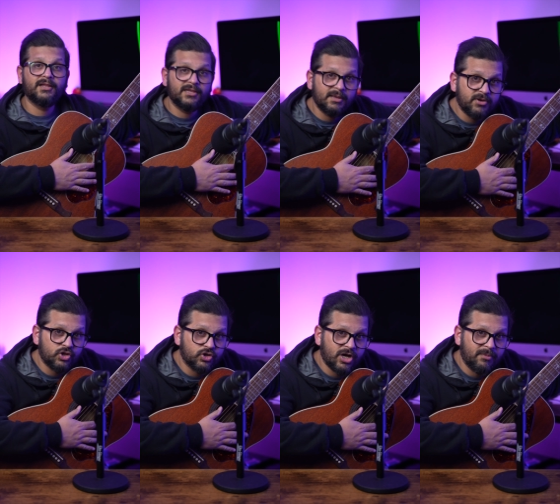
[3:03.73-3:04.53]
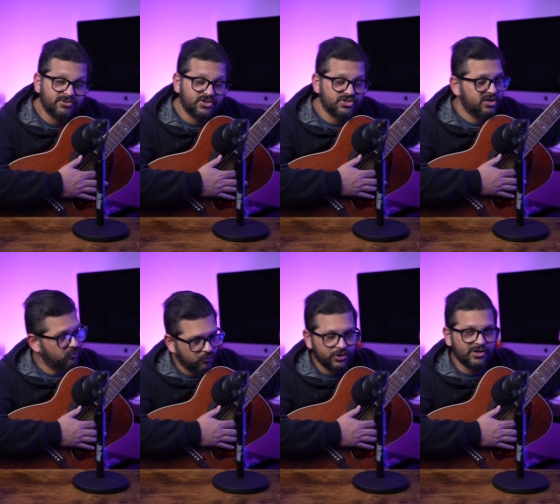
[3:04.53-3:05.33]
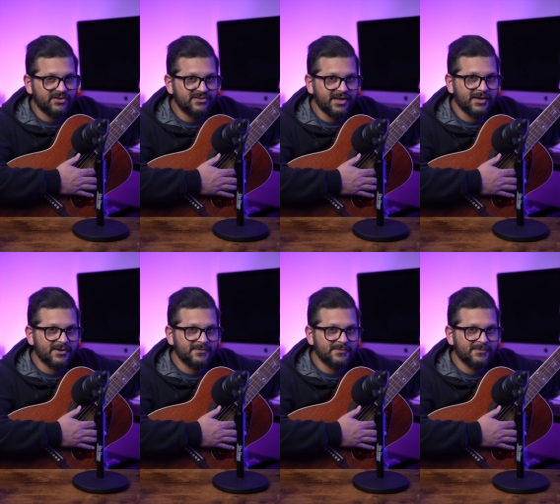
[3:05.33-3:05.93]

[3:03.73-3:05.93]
Let me know in the comment section, what do you guys think?